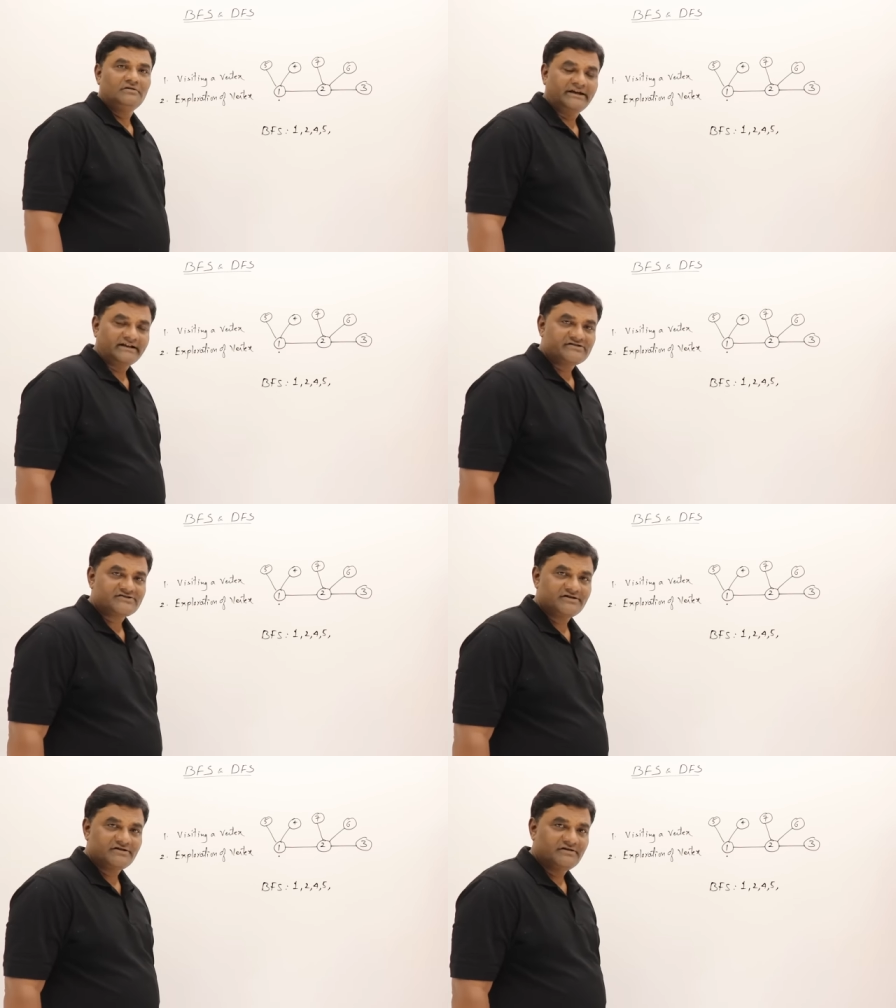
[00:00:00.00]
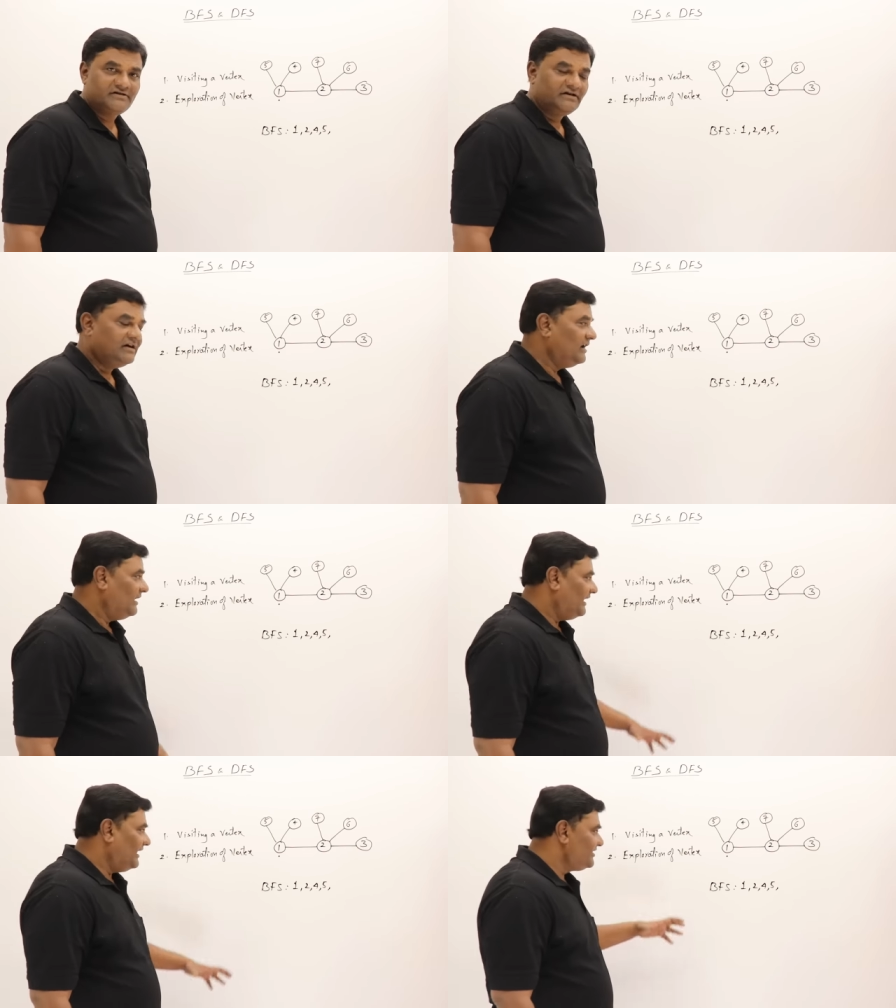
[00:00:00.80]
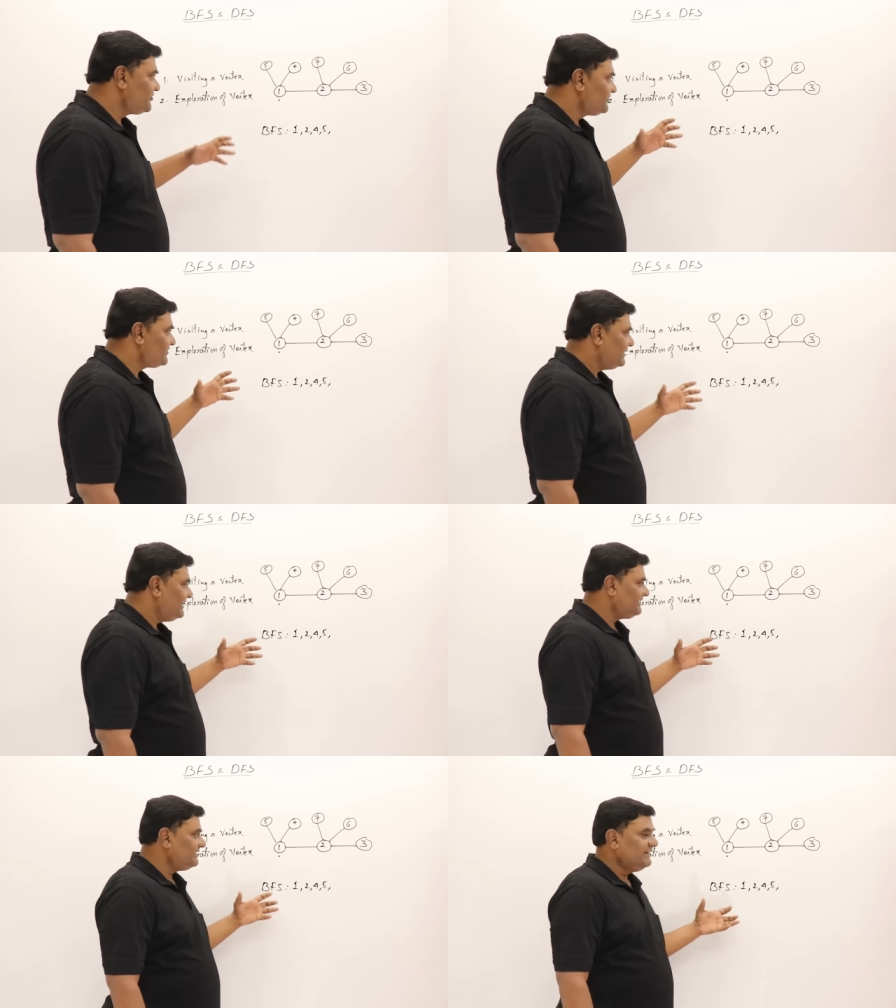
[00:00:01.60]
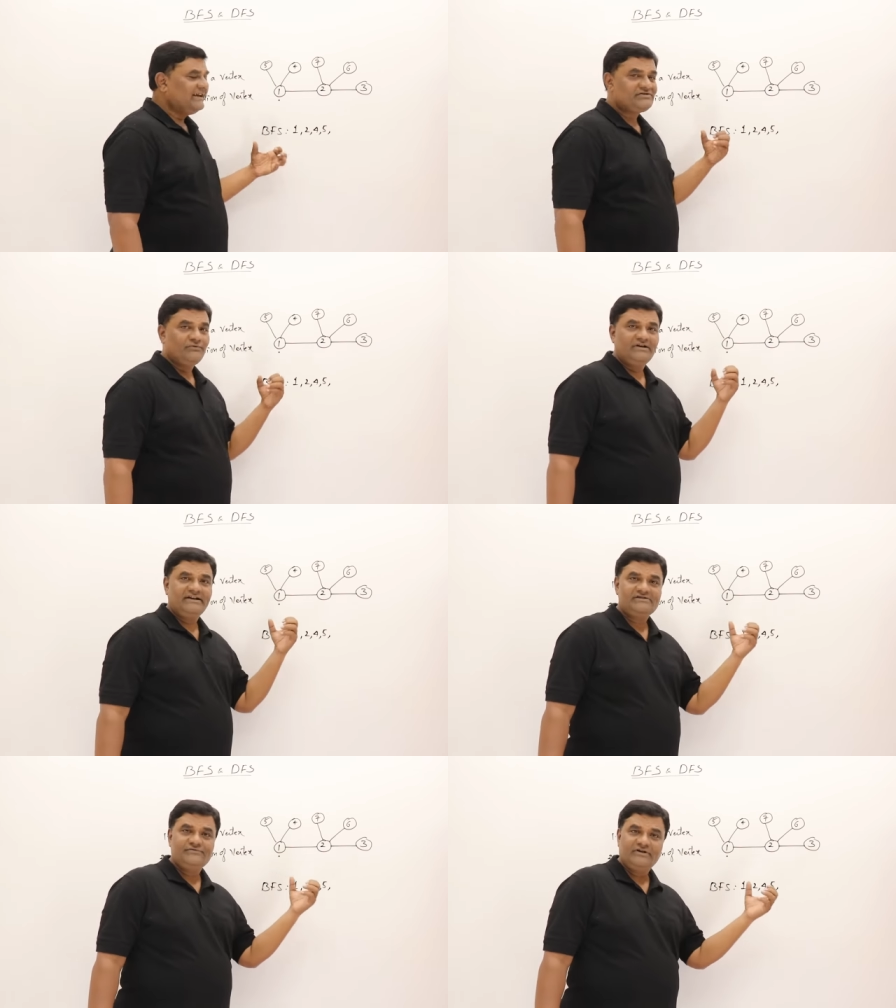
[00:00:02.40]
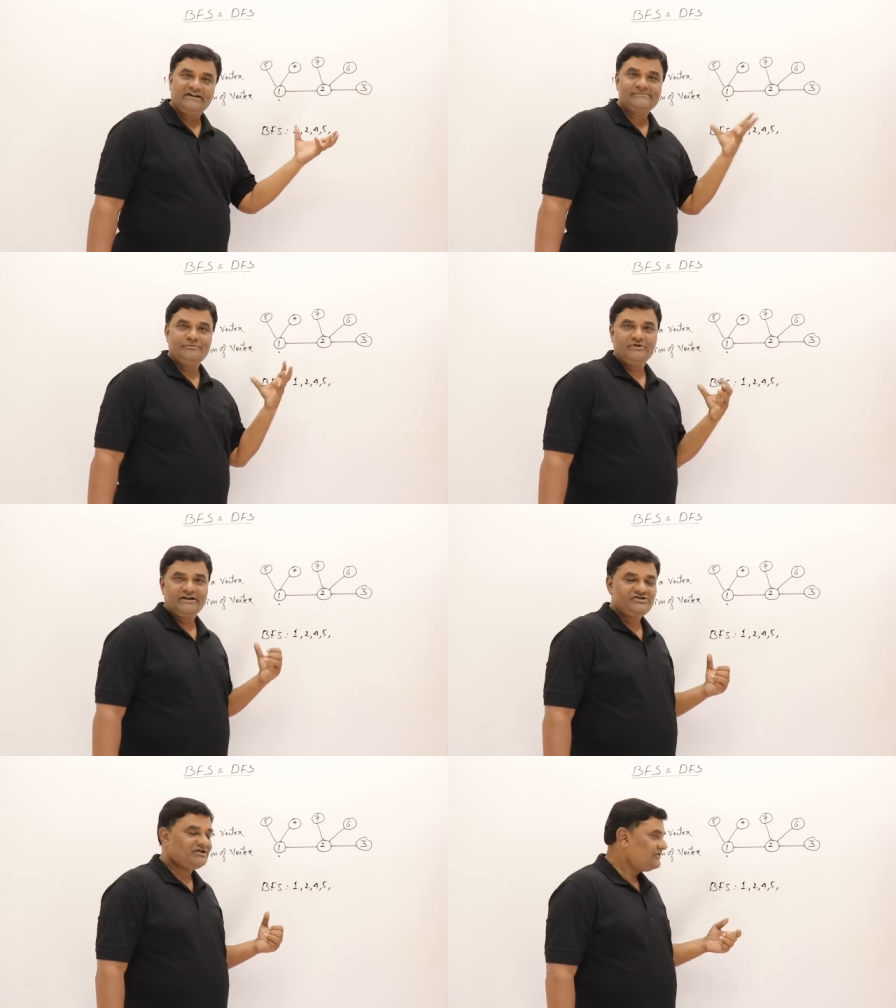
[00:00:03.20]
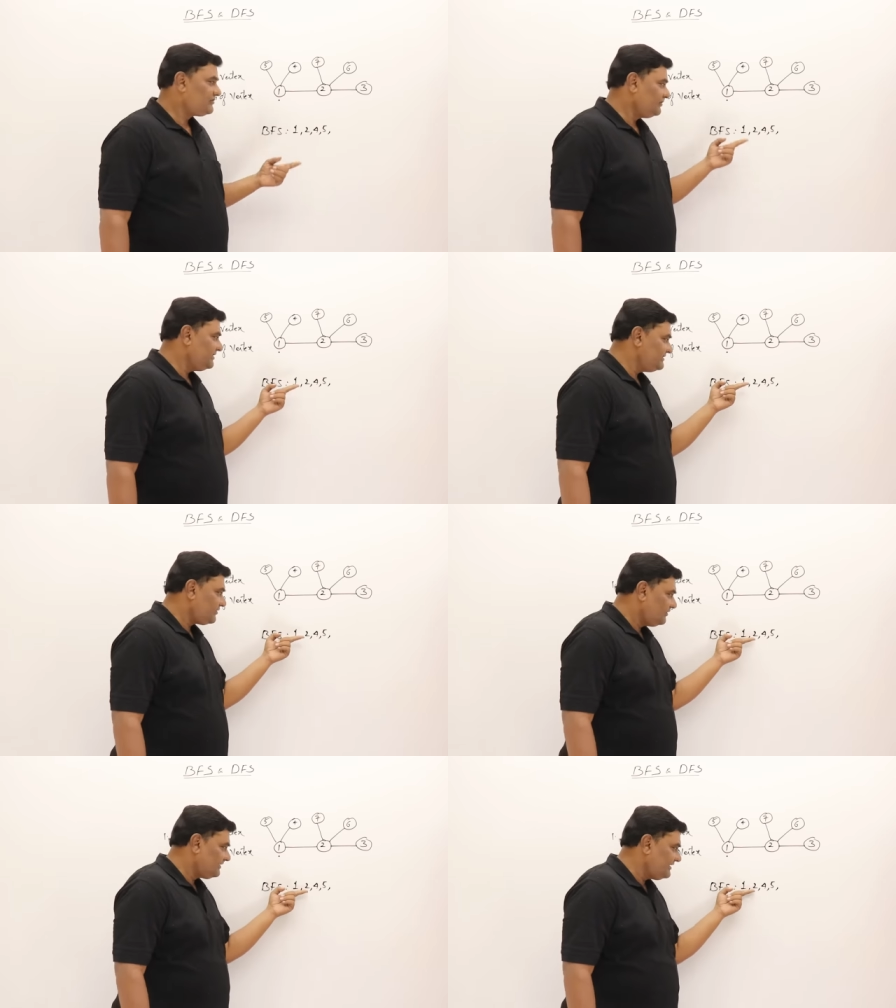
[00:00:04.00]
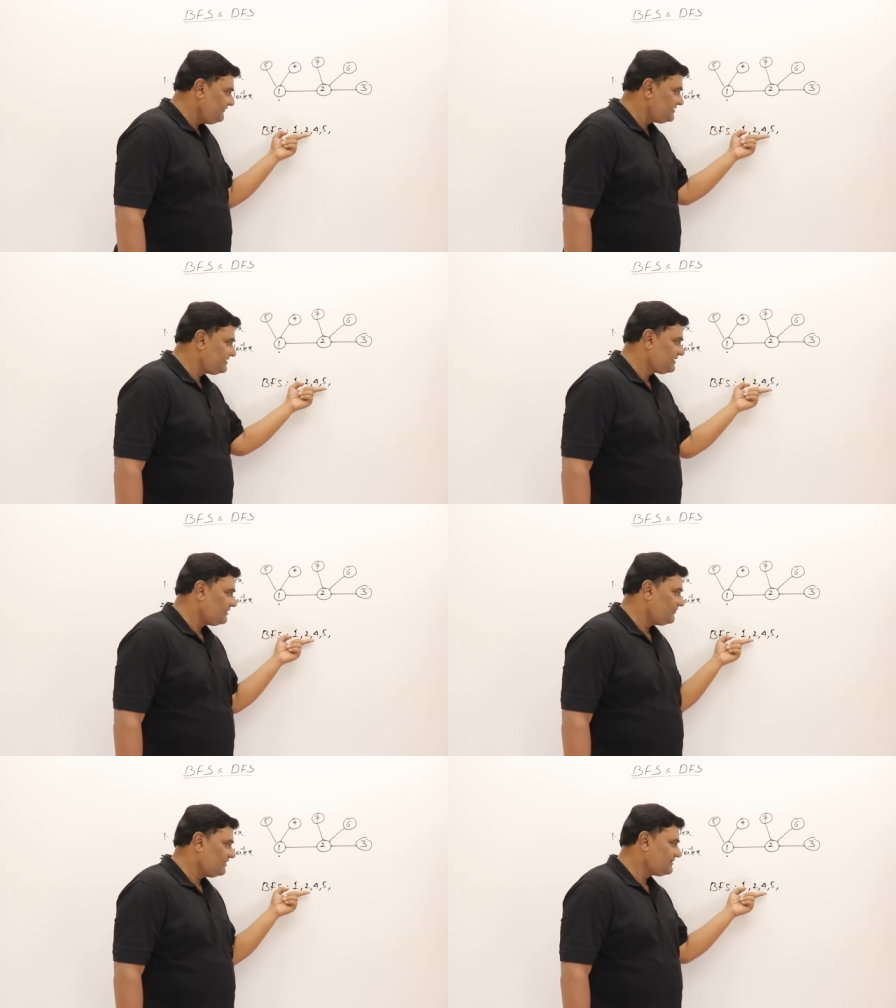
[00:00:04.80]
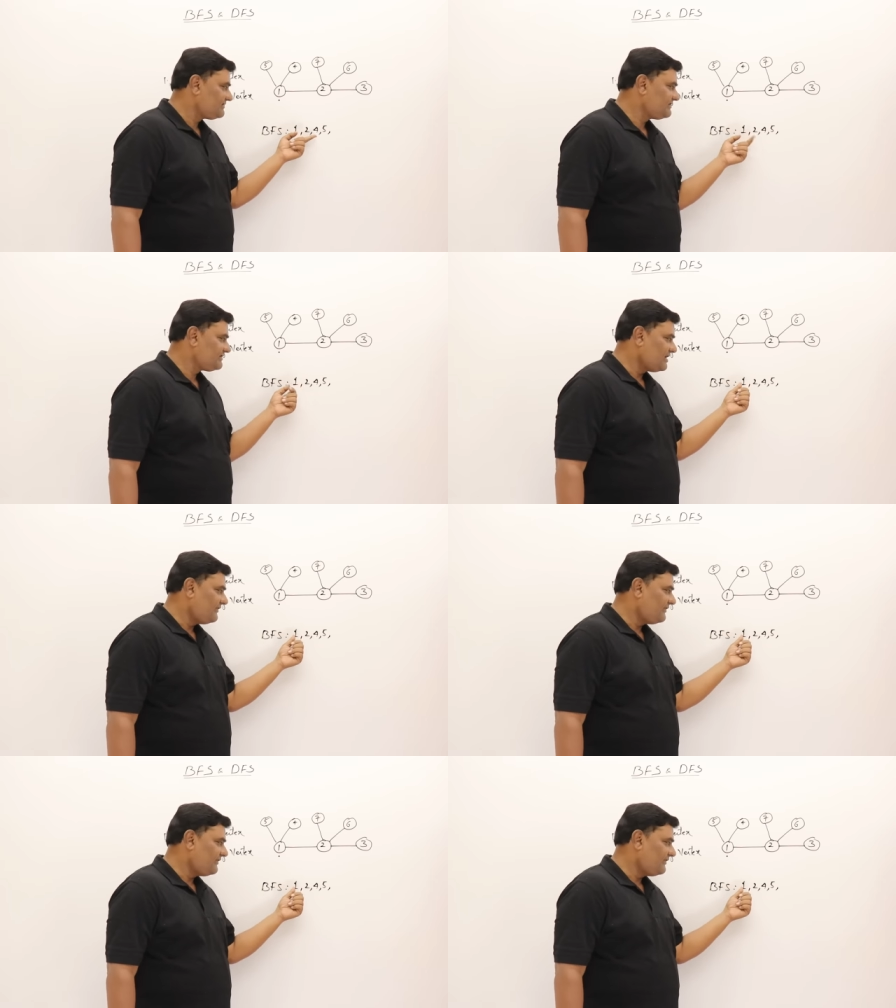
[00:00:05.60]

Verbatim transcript: Next, I should select the next vertex for exploration. So these are already visited vertices.